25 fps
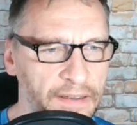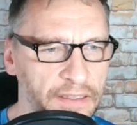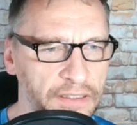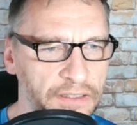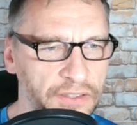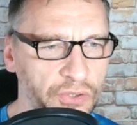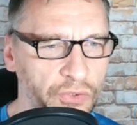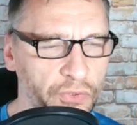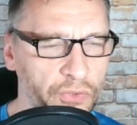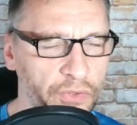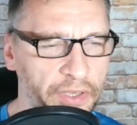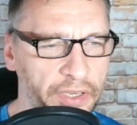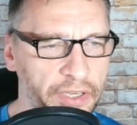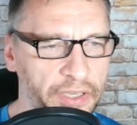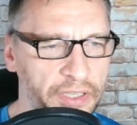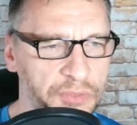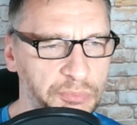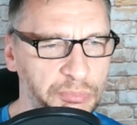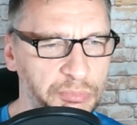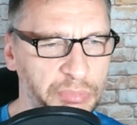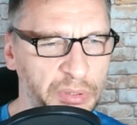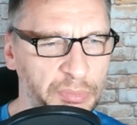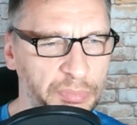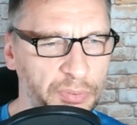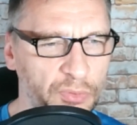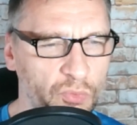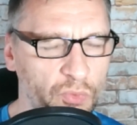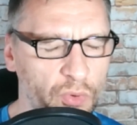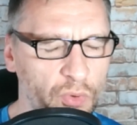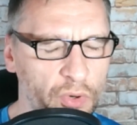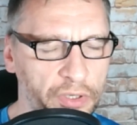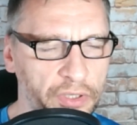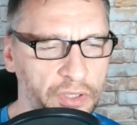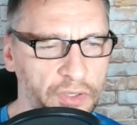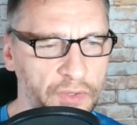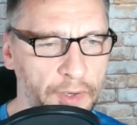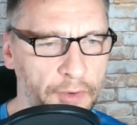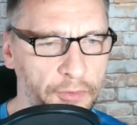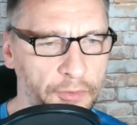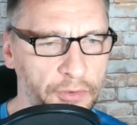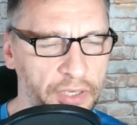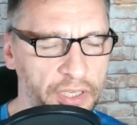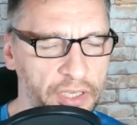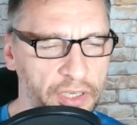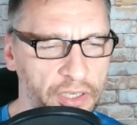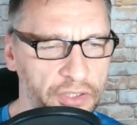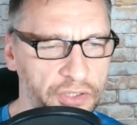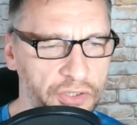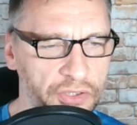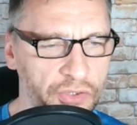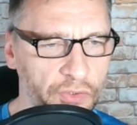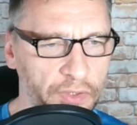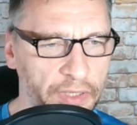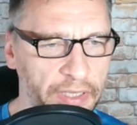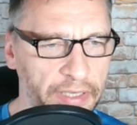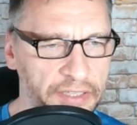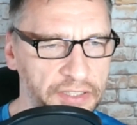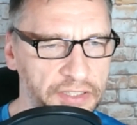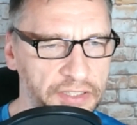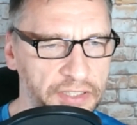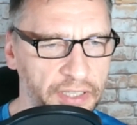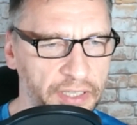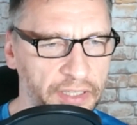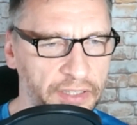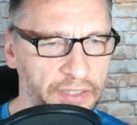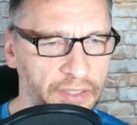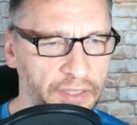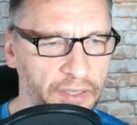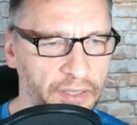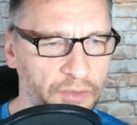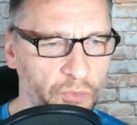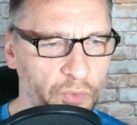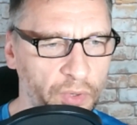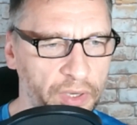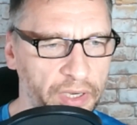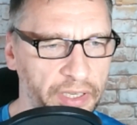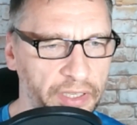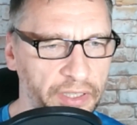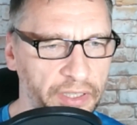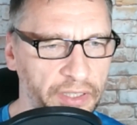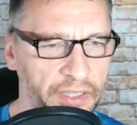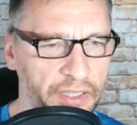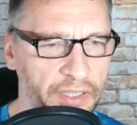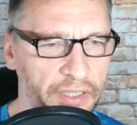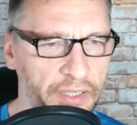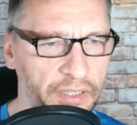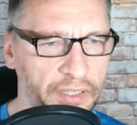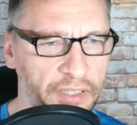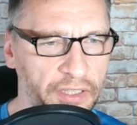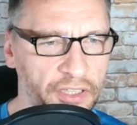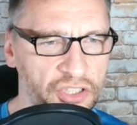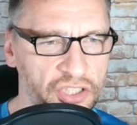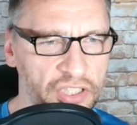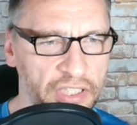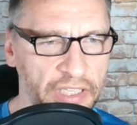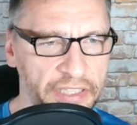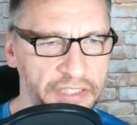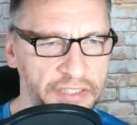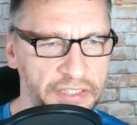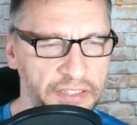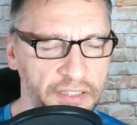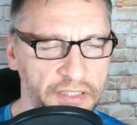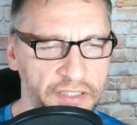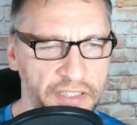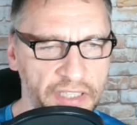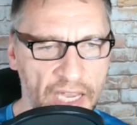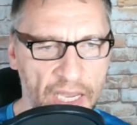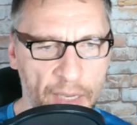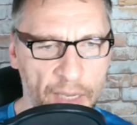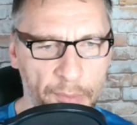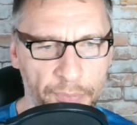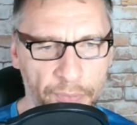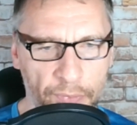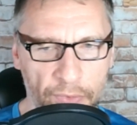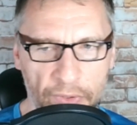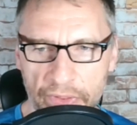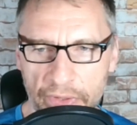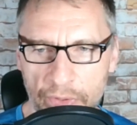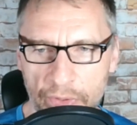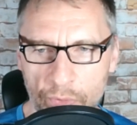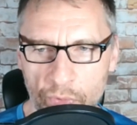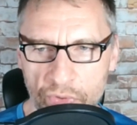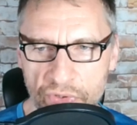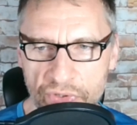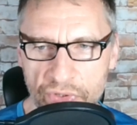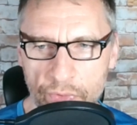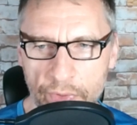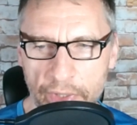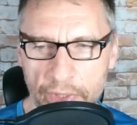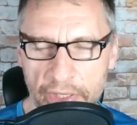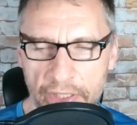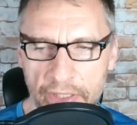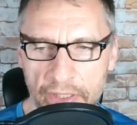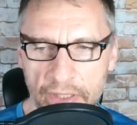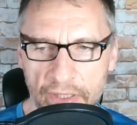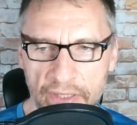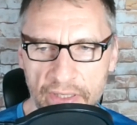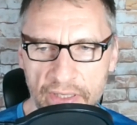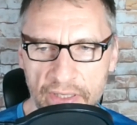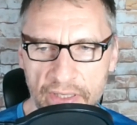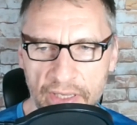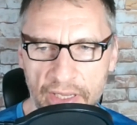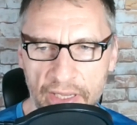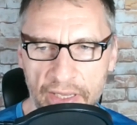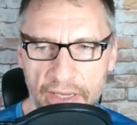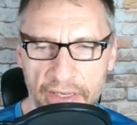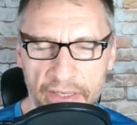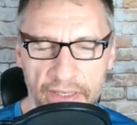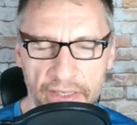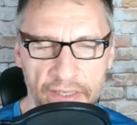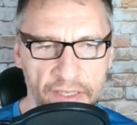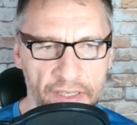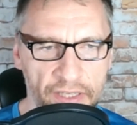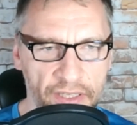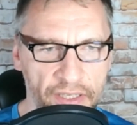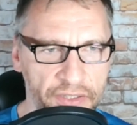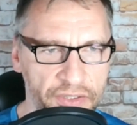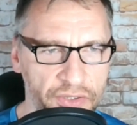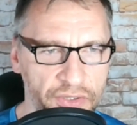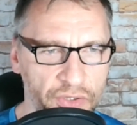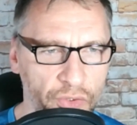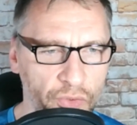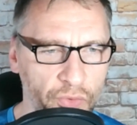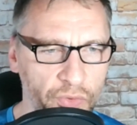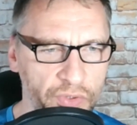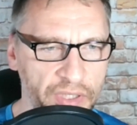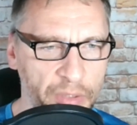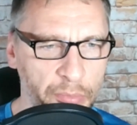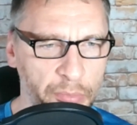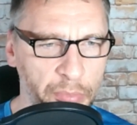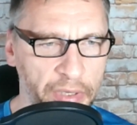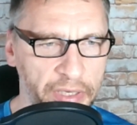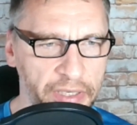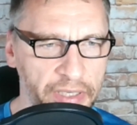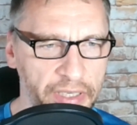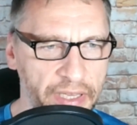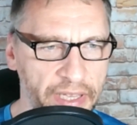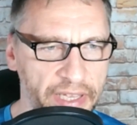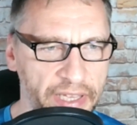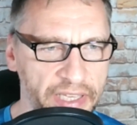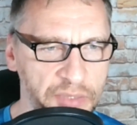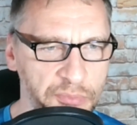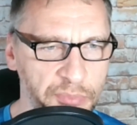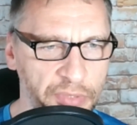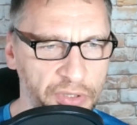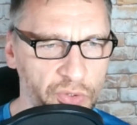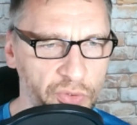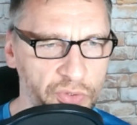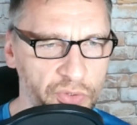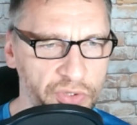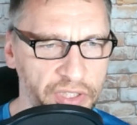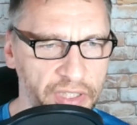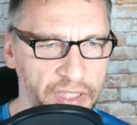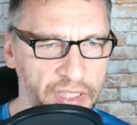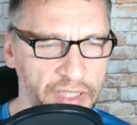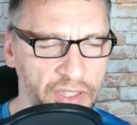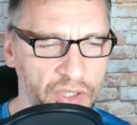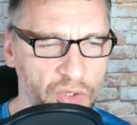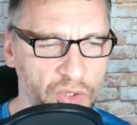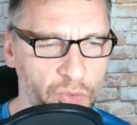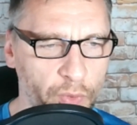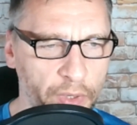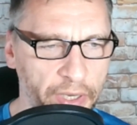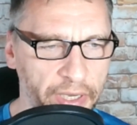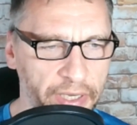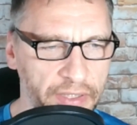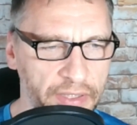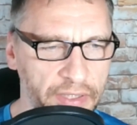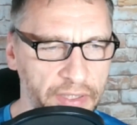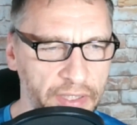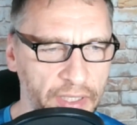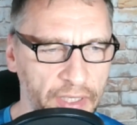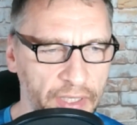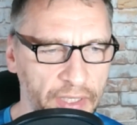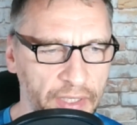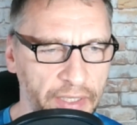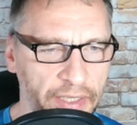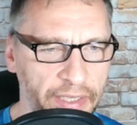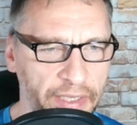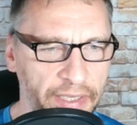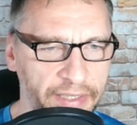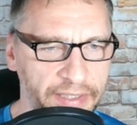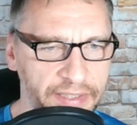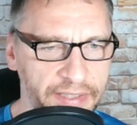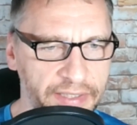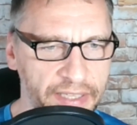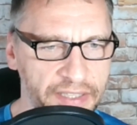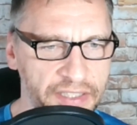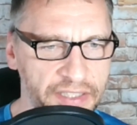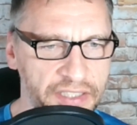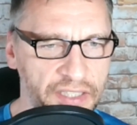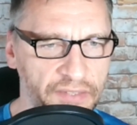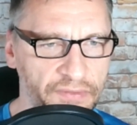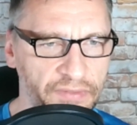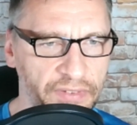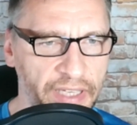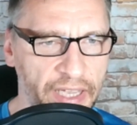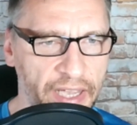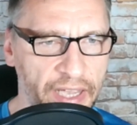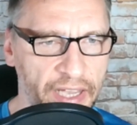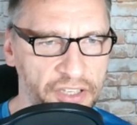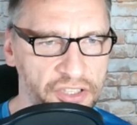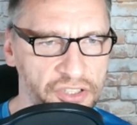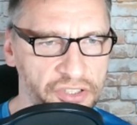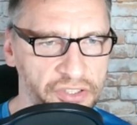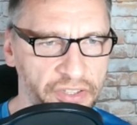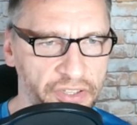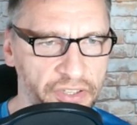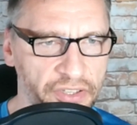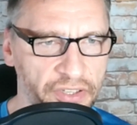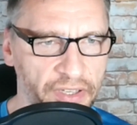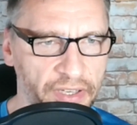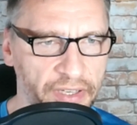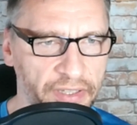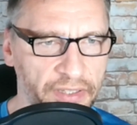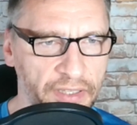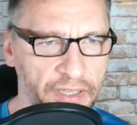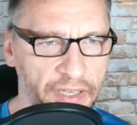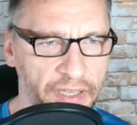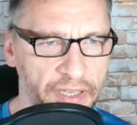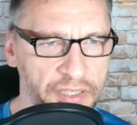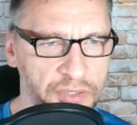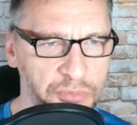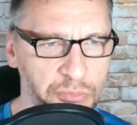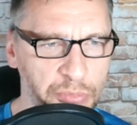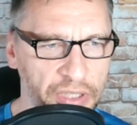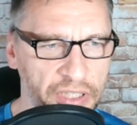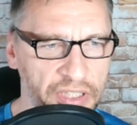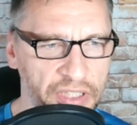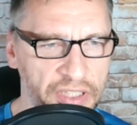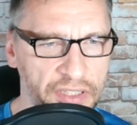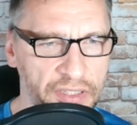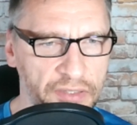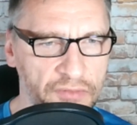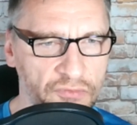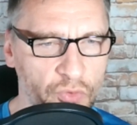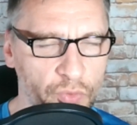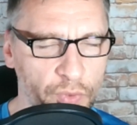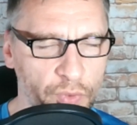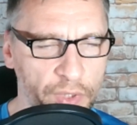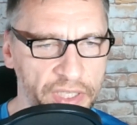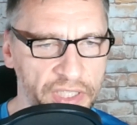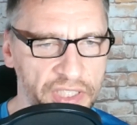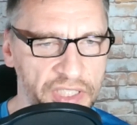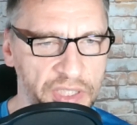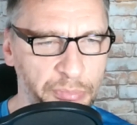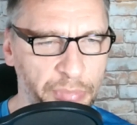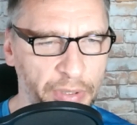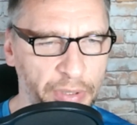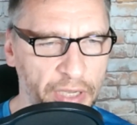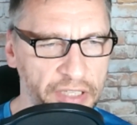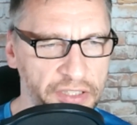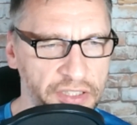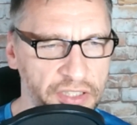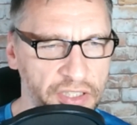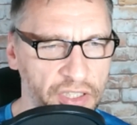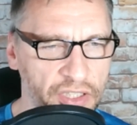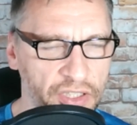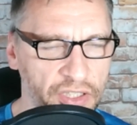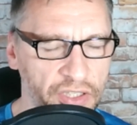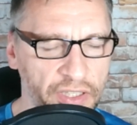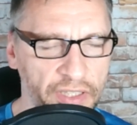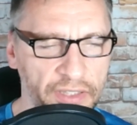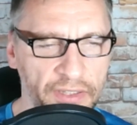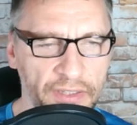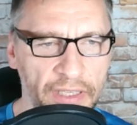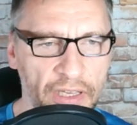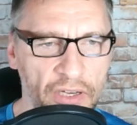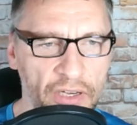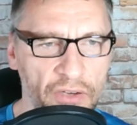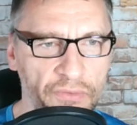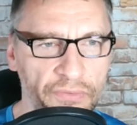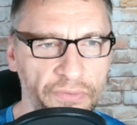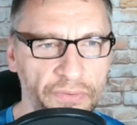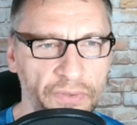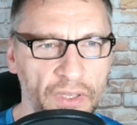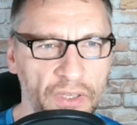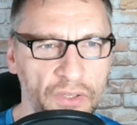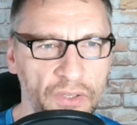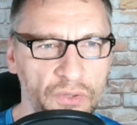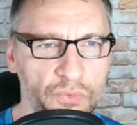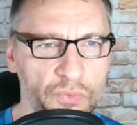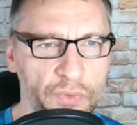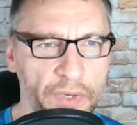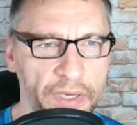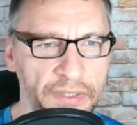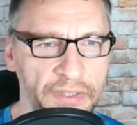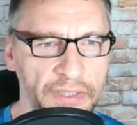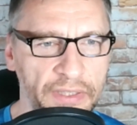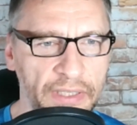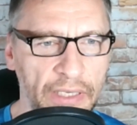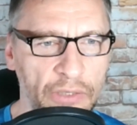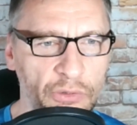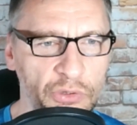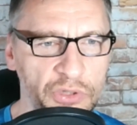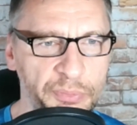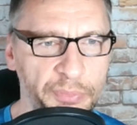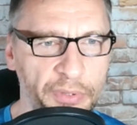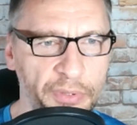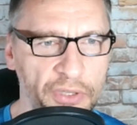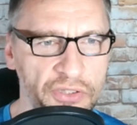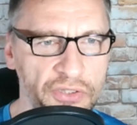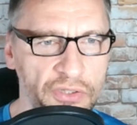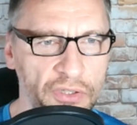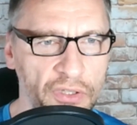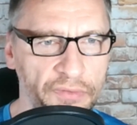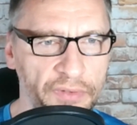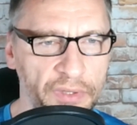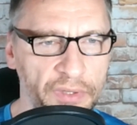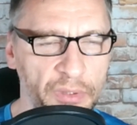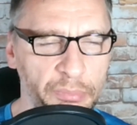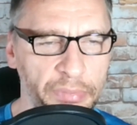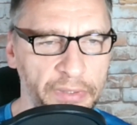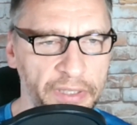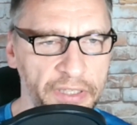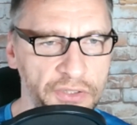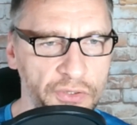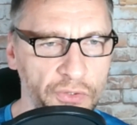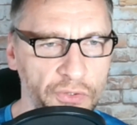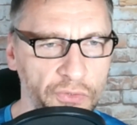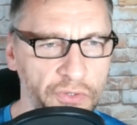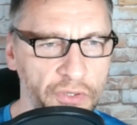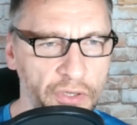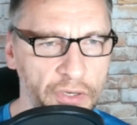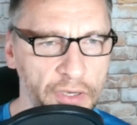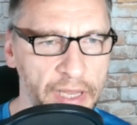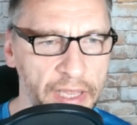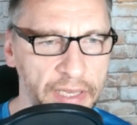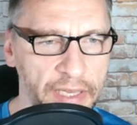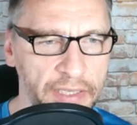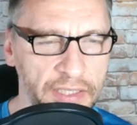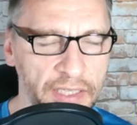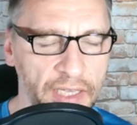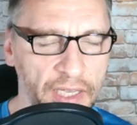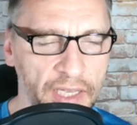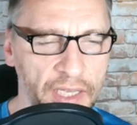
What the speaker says: So there's people walking around here. So like I said, when I initialized this app, there was already data here, so somebody has been using it quite extensively. Actually, there are like nice big green spots here and a lot of red and yellow spots all over the place. So not a lot,